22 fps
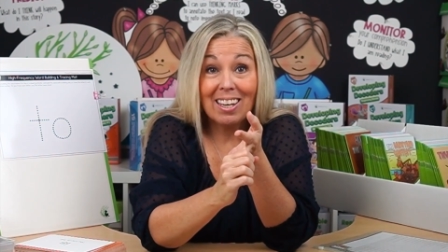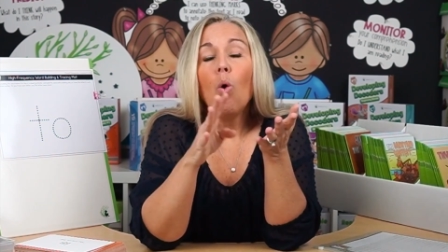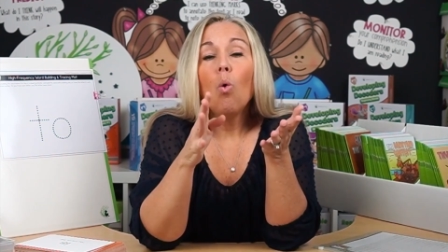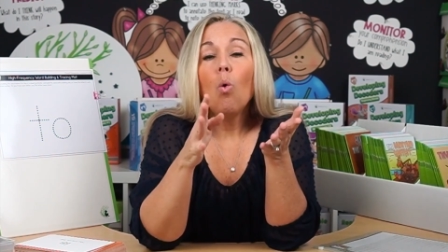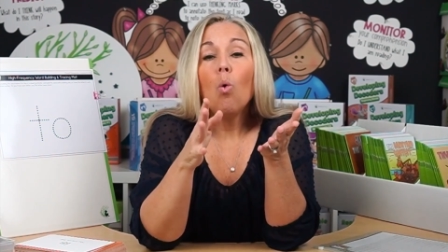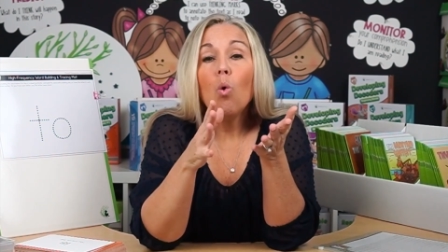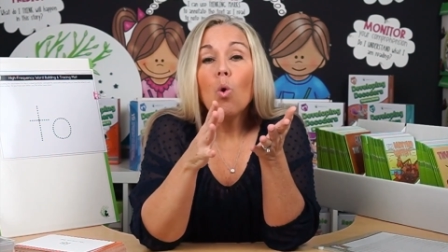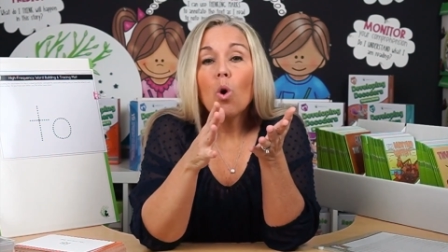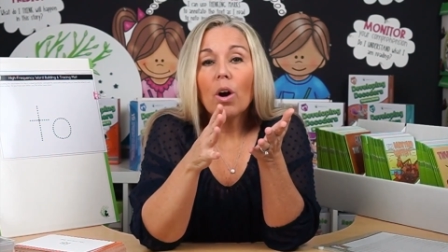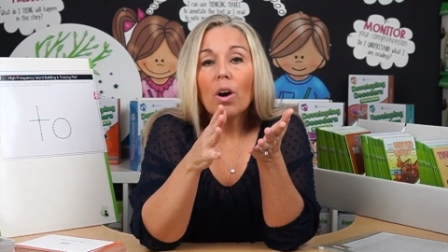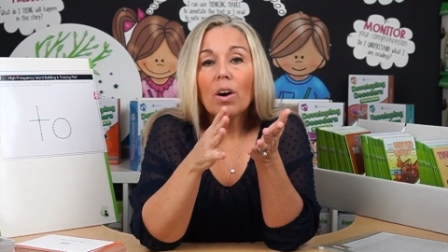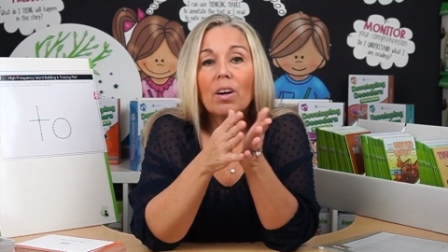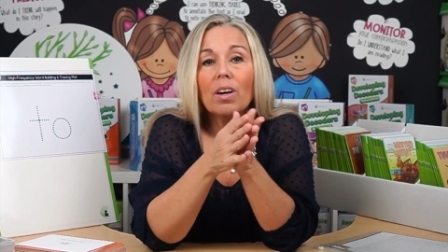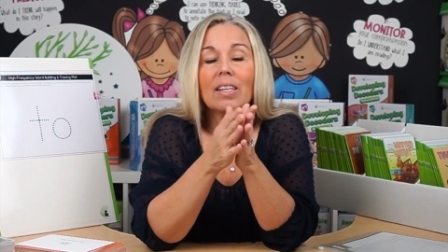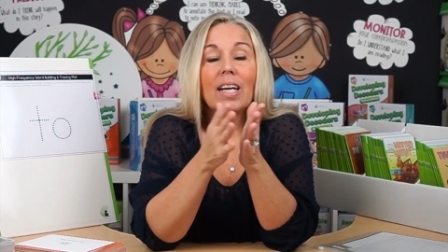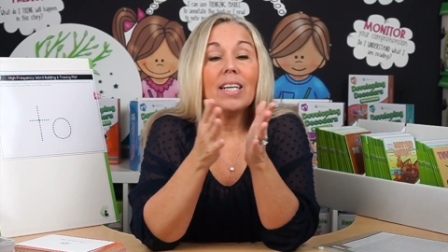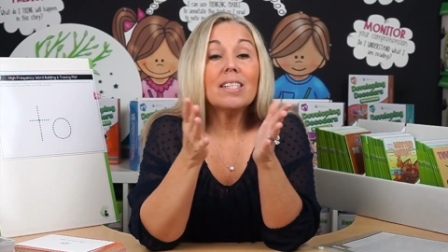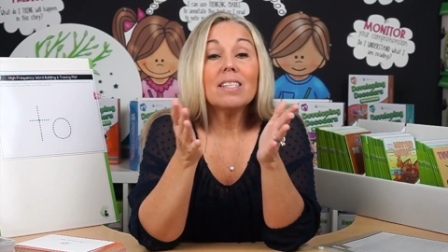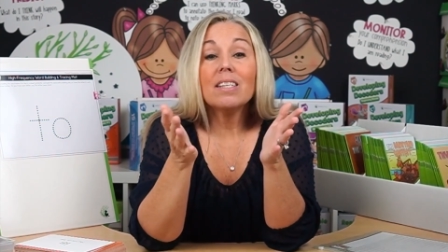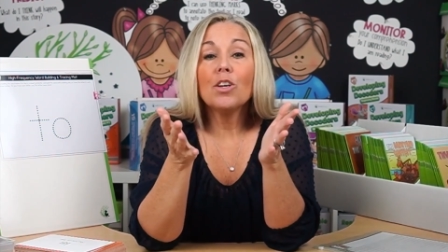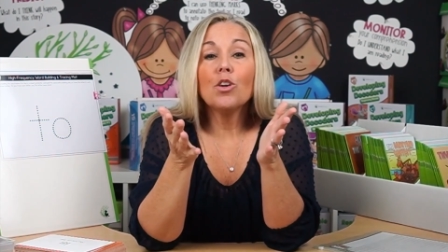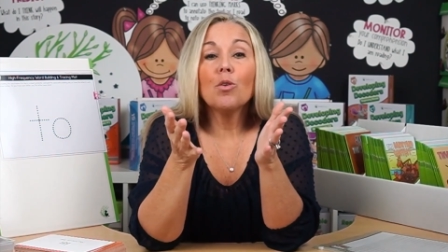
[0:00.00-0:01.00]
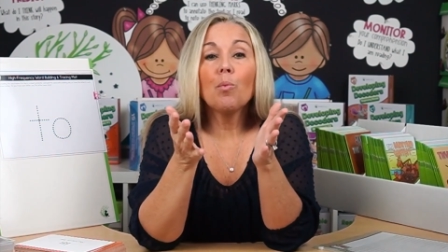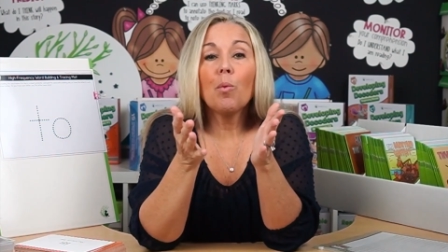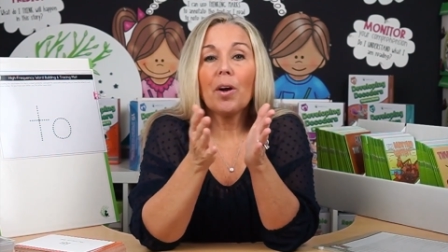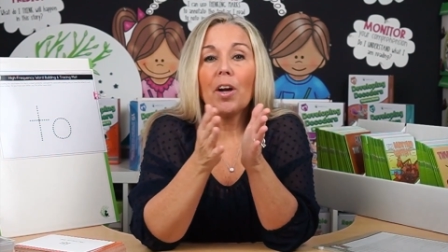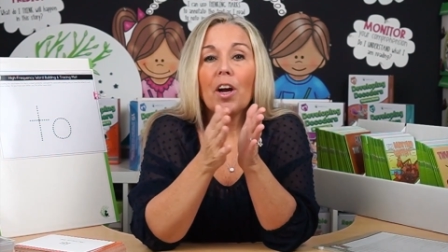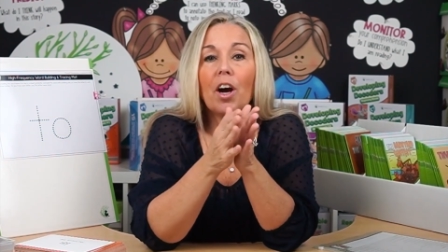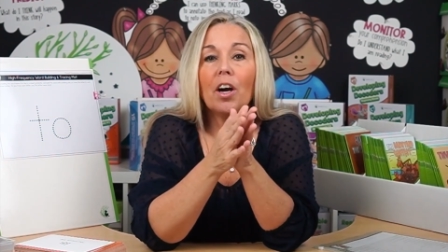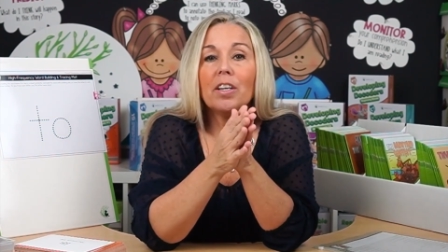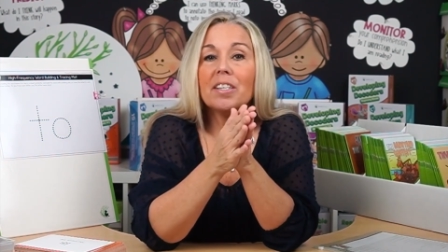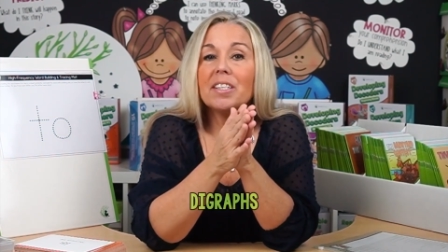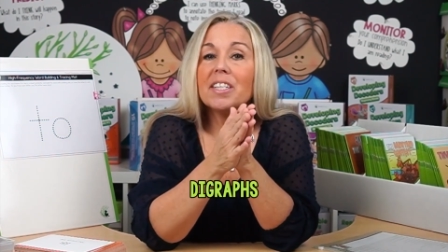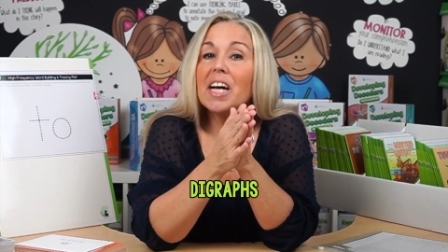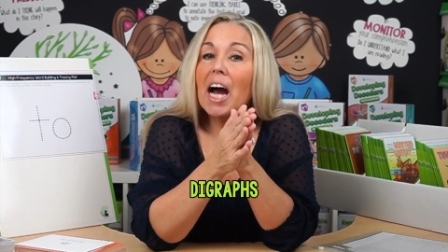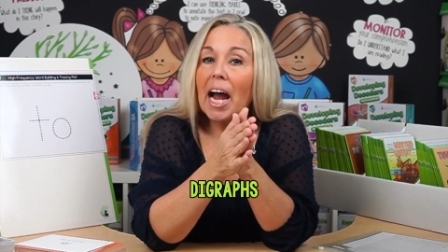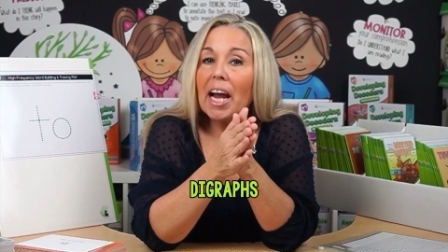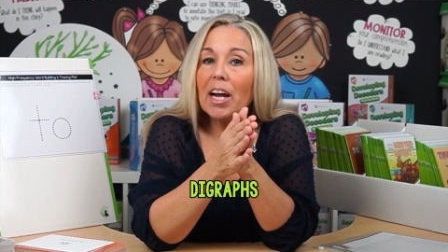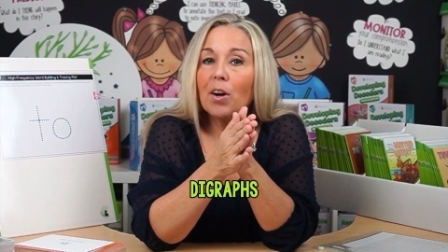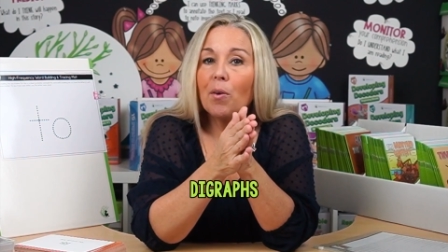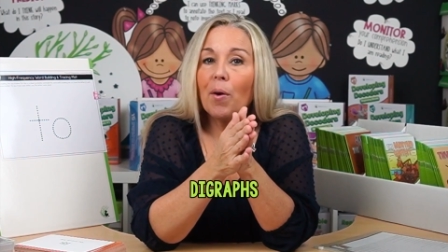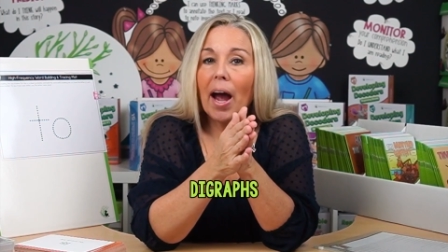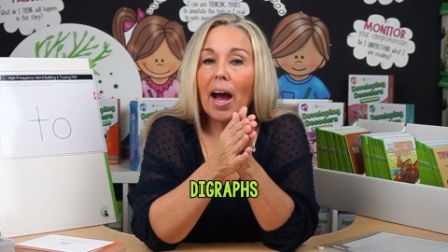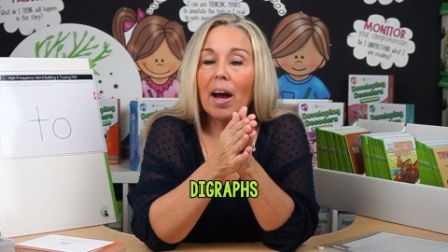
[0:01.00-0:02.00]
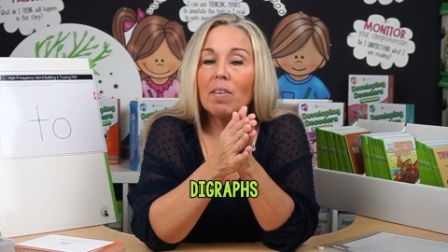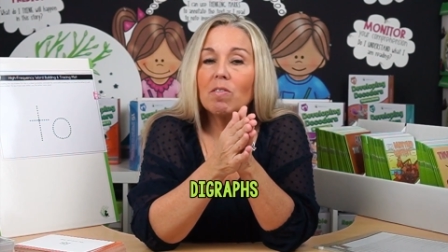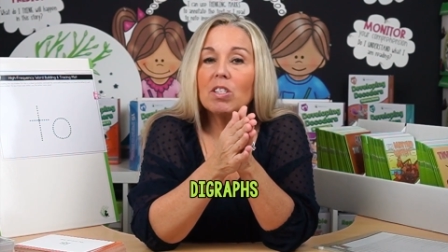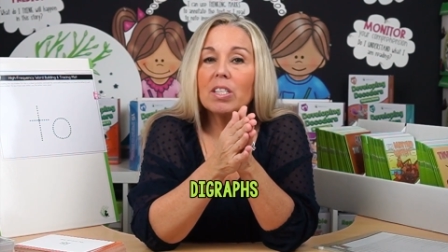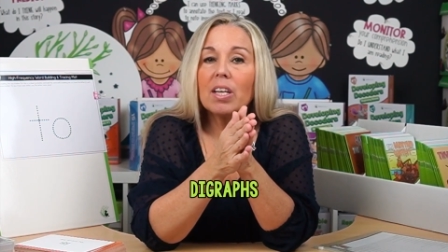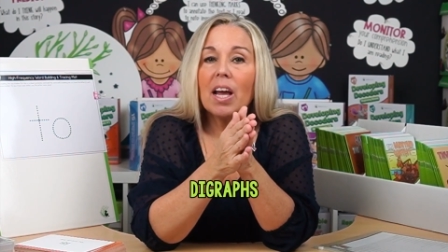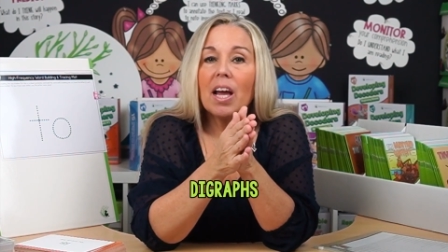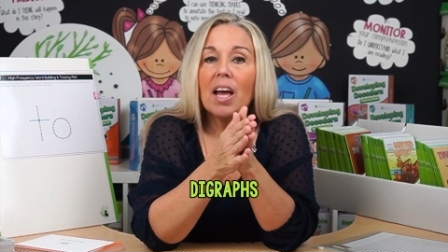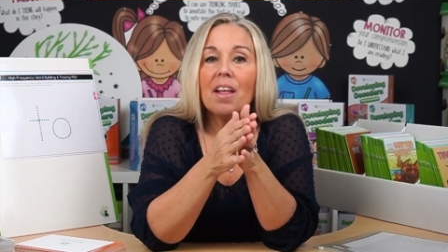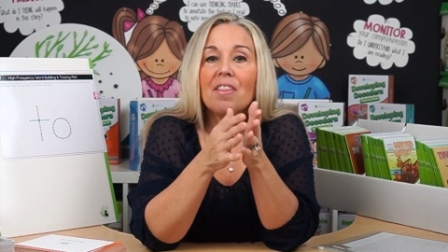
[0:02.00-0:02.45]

Or let's say you're working on digraphs,